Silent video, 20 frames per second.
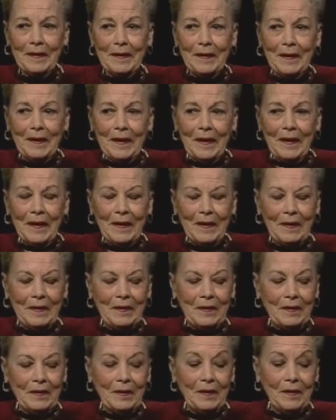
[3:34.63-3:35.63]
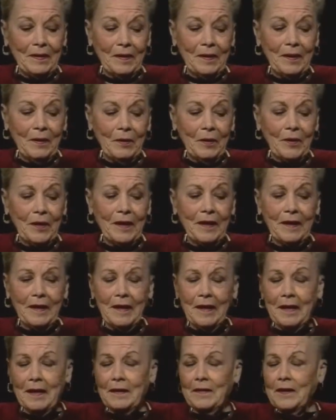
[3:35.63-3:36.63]
Mm -hmm. And looking
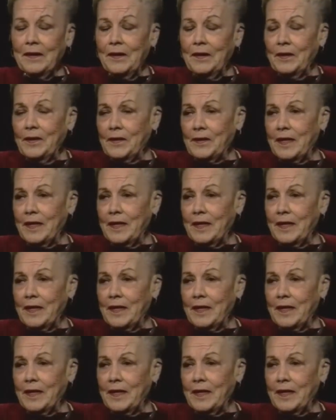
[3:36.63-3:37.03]
ahead in the years,